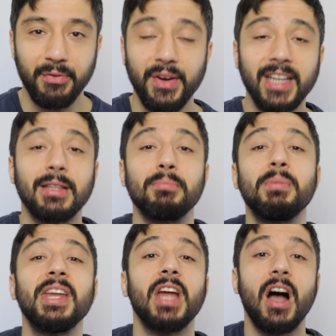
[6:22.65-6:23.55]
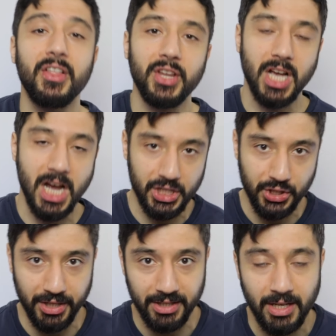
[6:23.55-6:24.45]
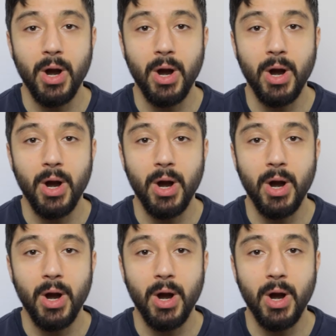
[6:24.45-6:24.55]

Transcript: affecting many other countries,